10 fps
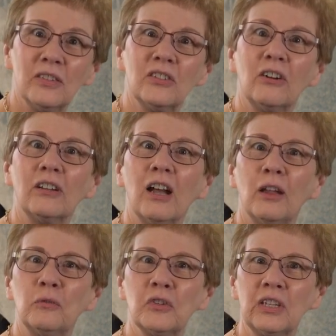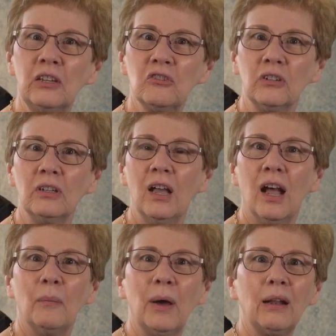to start a conversation
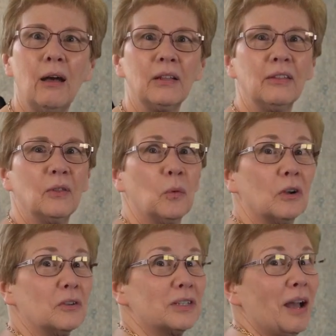about how to get the workers'